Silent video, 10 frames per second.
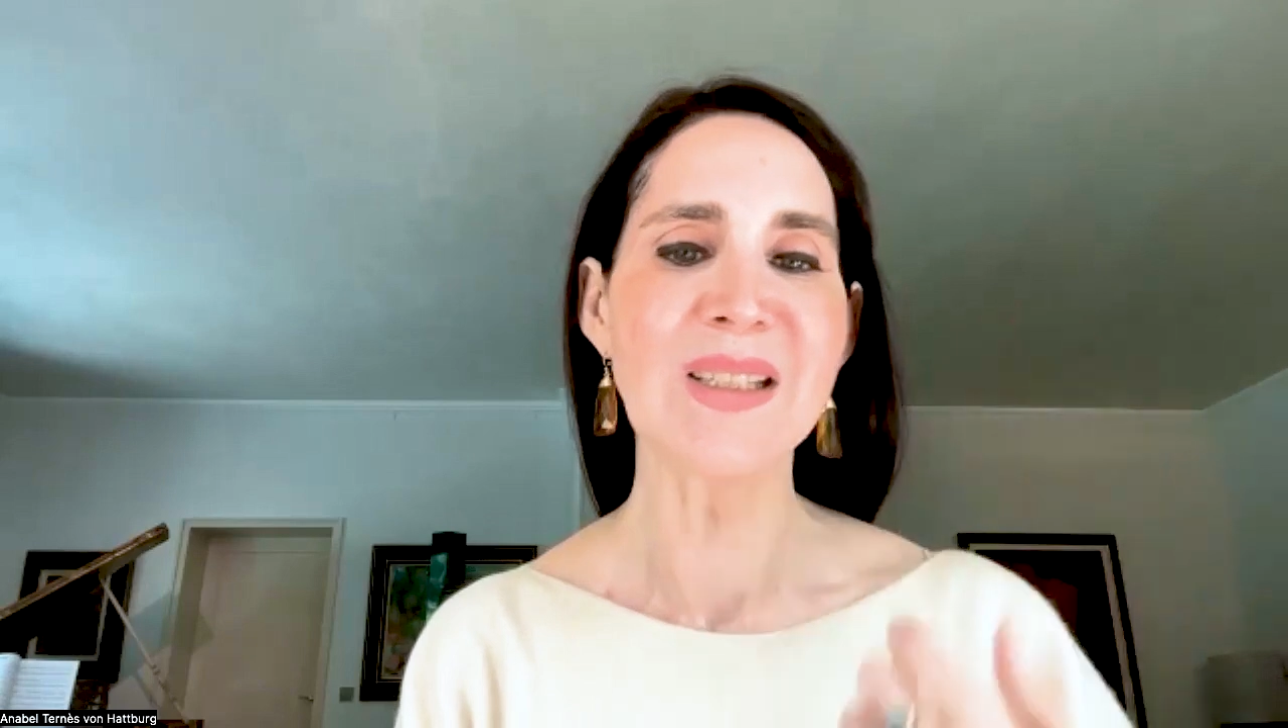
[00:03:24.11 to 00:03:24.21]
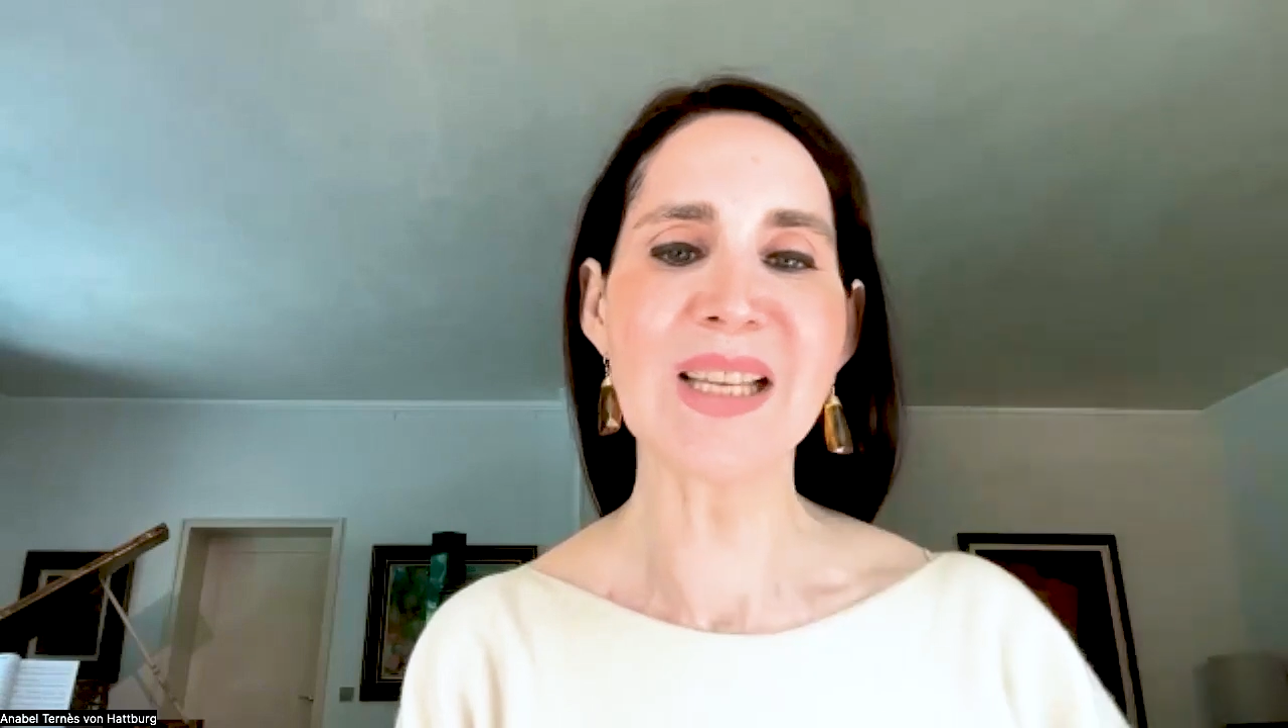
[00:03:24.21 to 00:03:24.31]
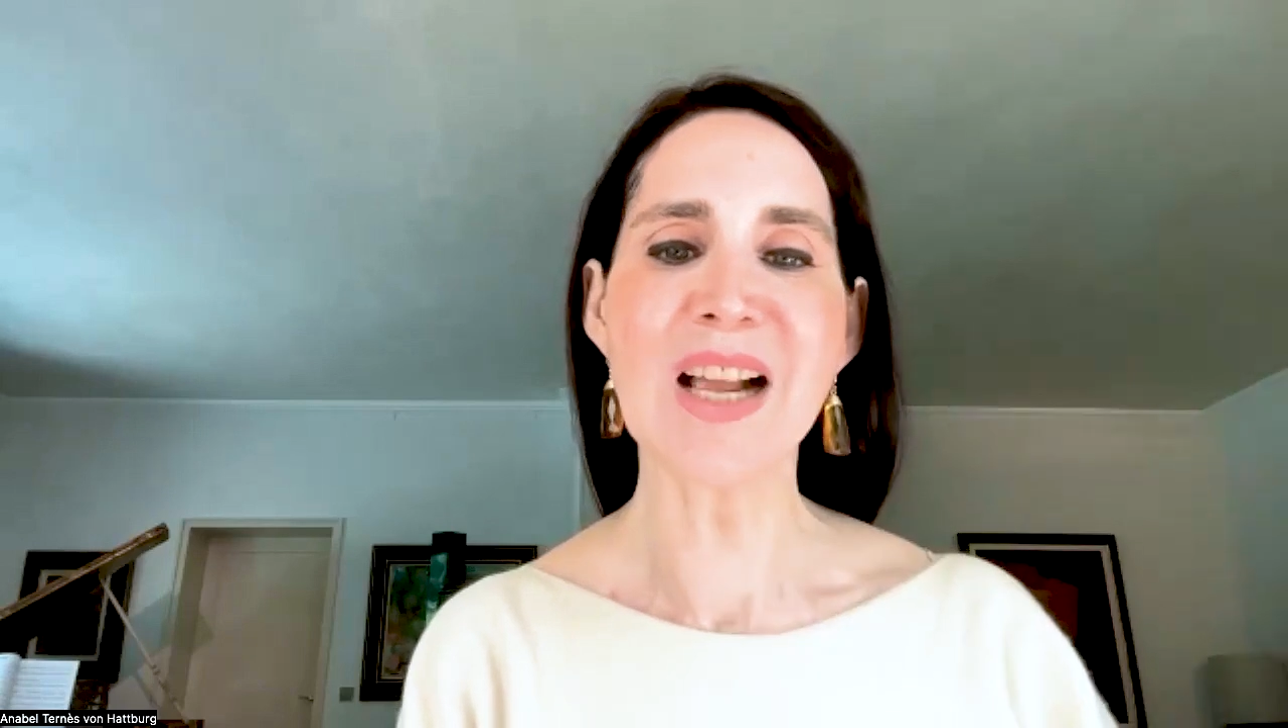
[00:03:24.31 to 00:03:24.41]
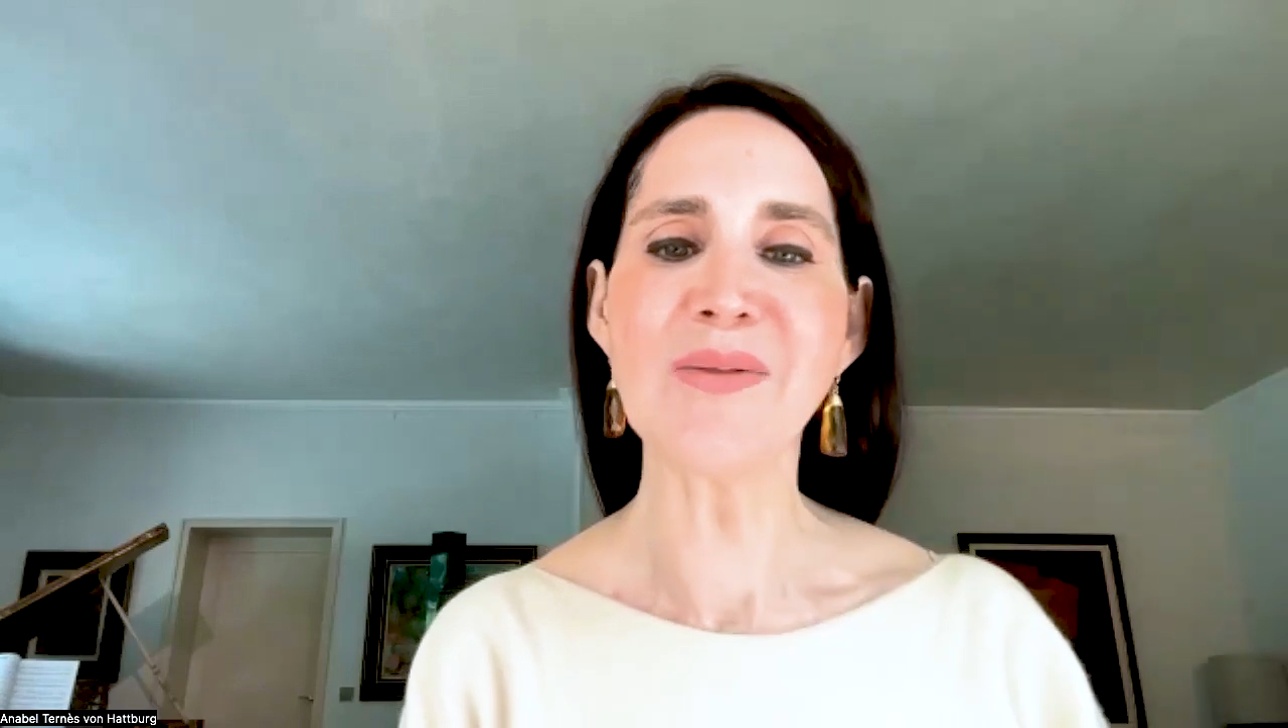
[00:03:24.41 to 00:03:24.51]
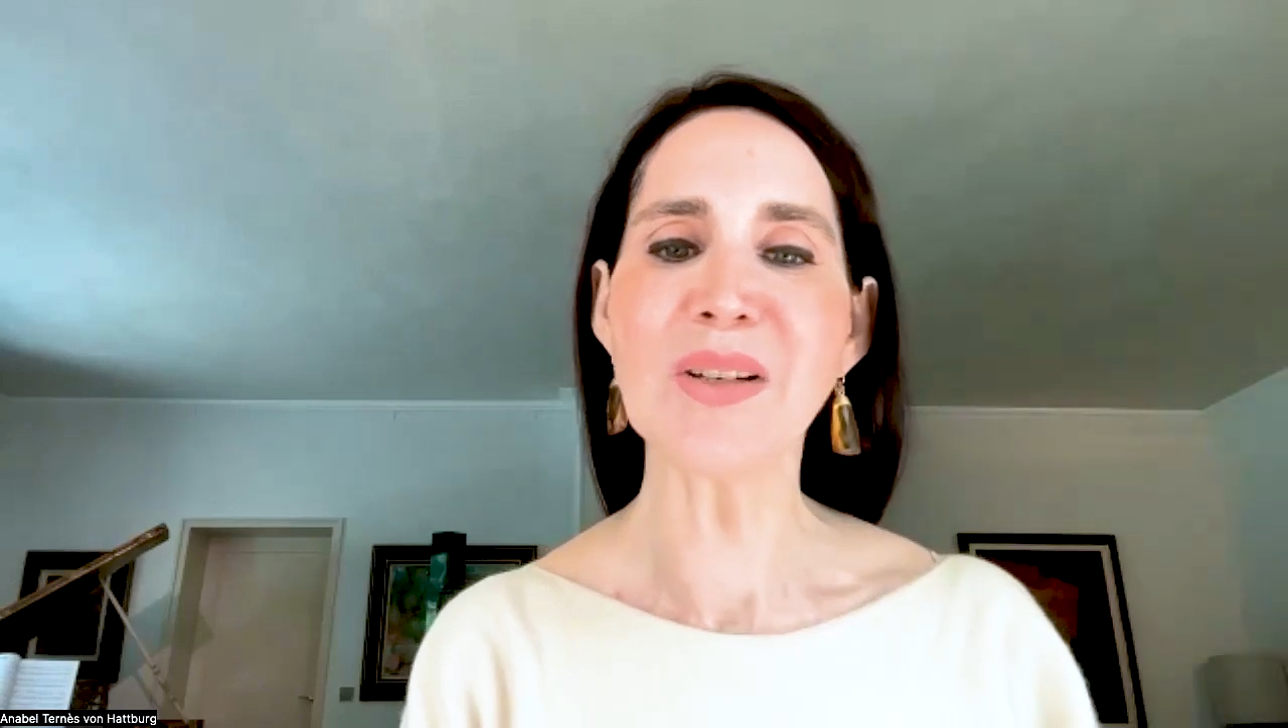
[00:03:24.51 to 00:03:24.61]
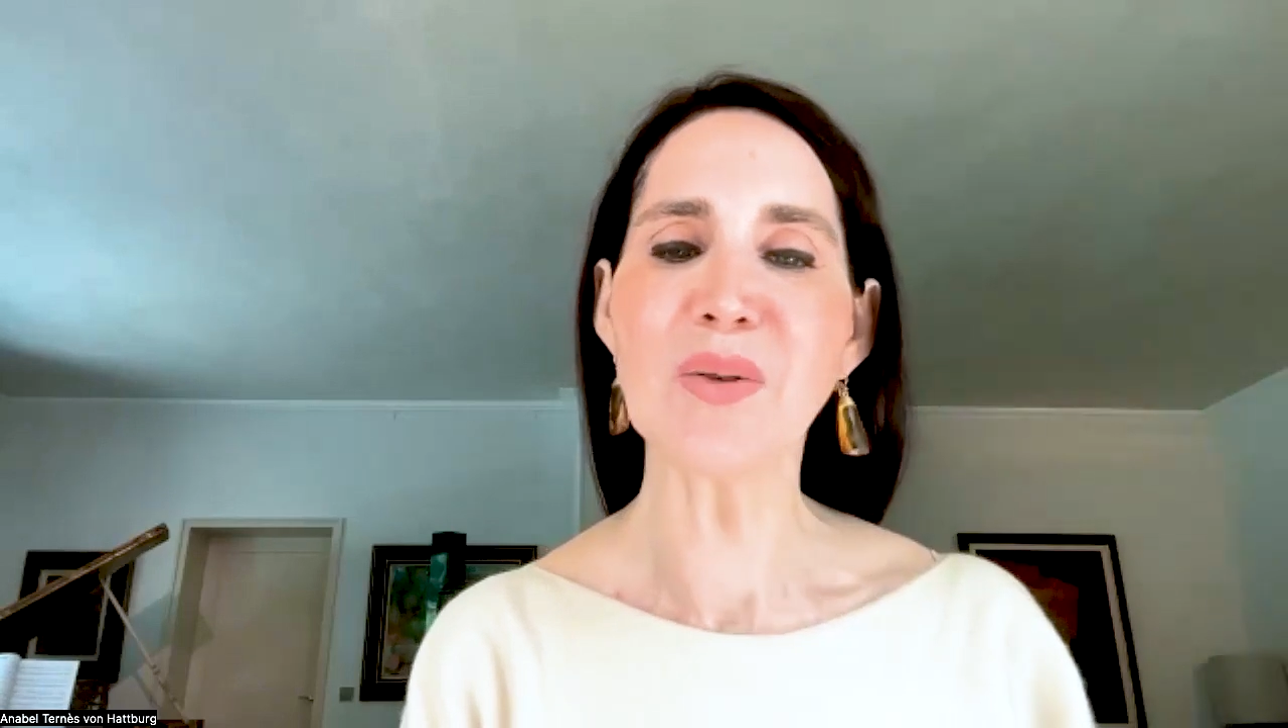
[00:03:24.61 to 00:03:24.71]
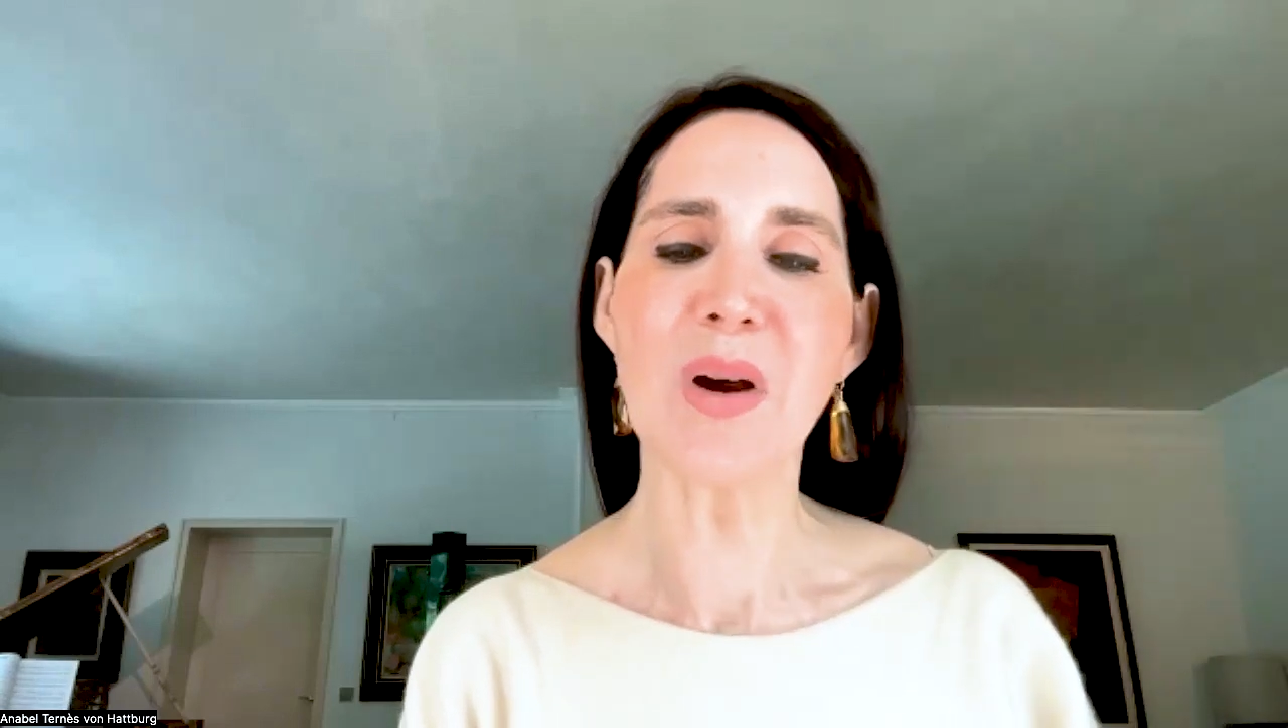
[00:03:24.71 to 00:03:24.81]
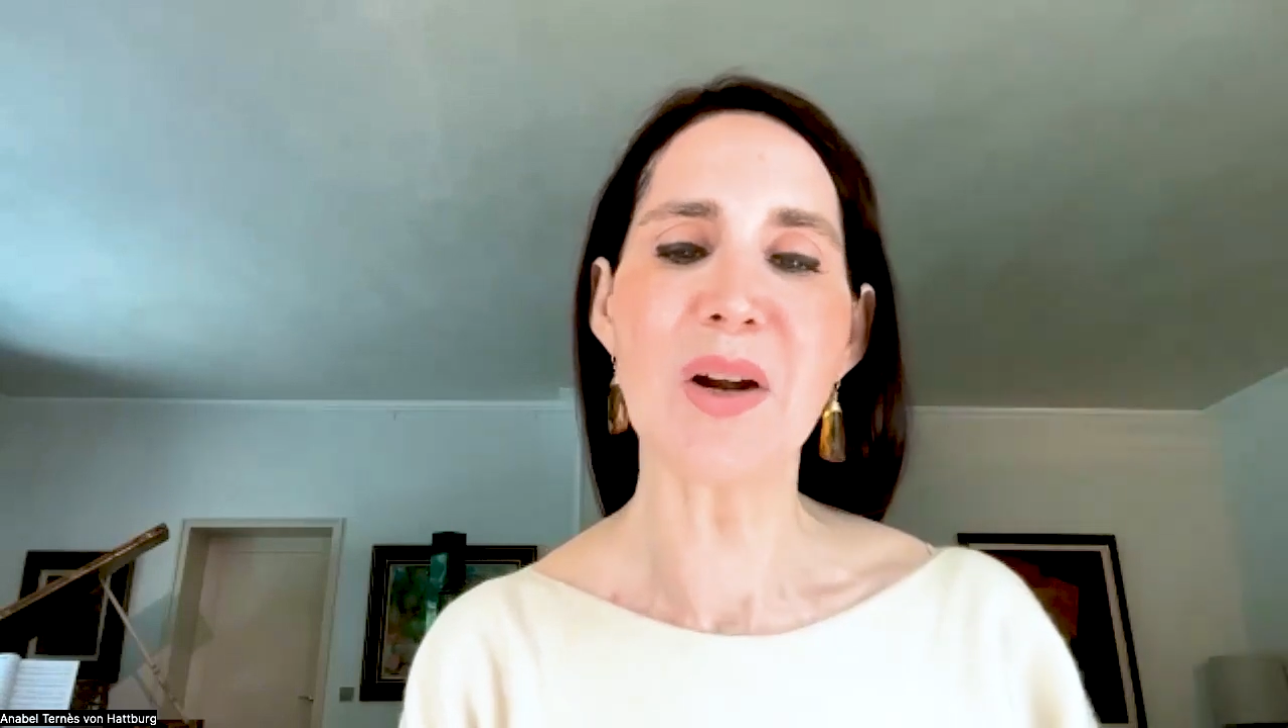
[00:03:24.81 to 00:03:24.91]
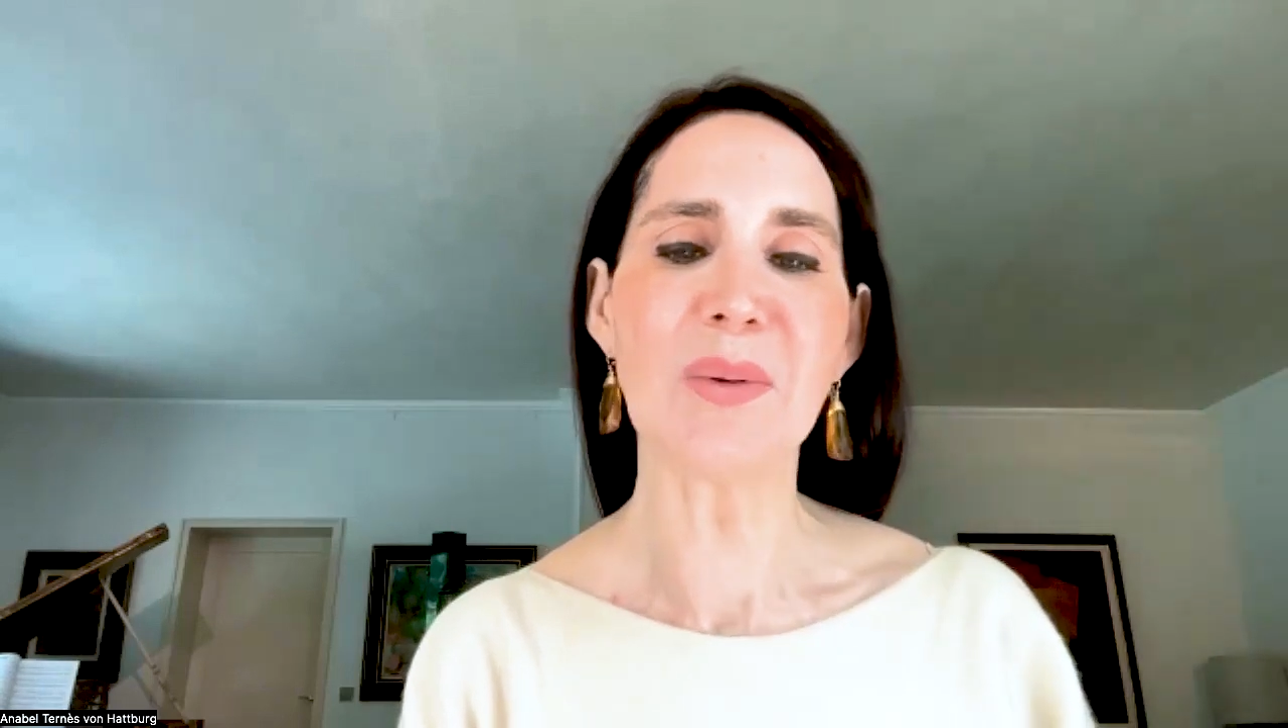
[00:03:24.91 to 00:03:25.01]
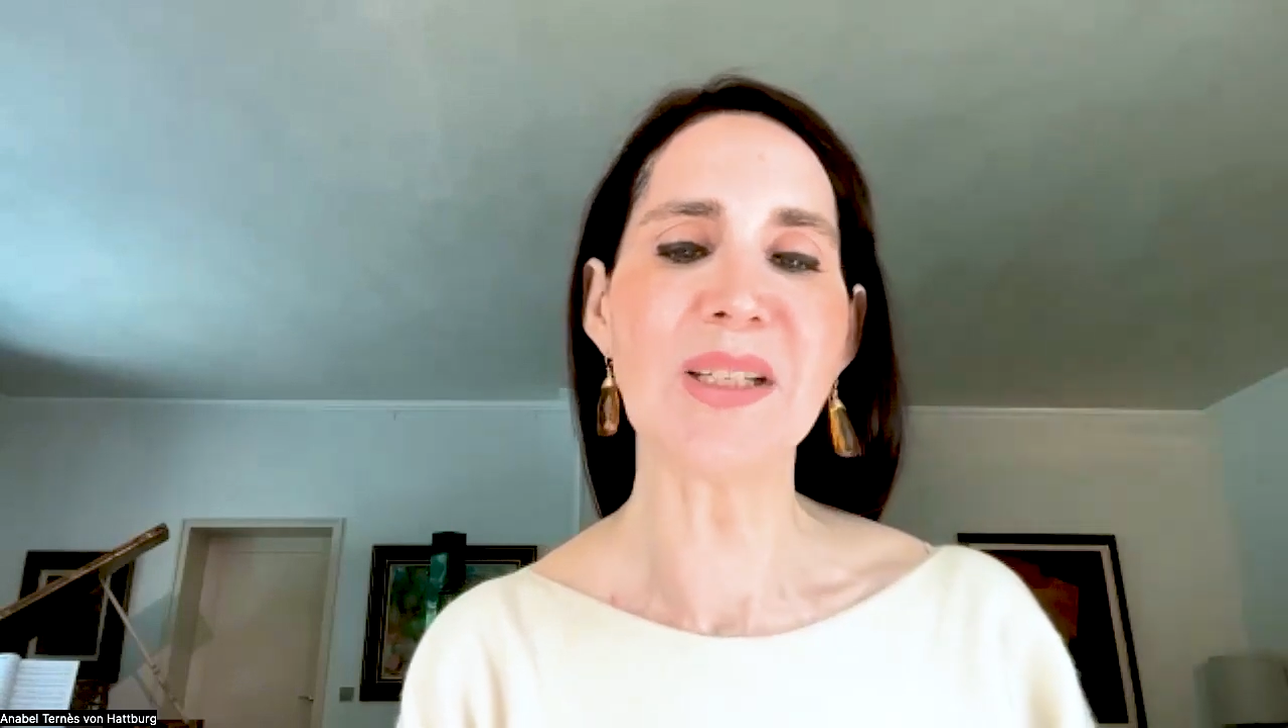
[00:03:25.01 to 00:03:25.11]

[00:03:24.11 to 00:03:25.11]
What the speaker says: self-inquiry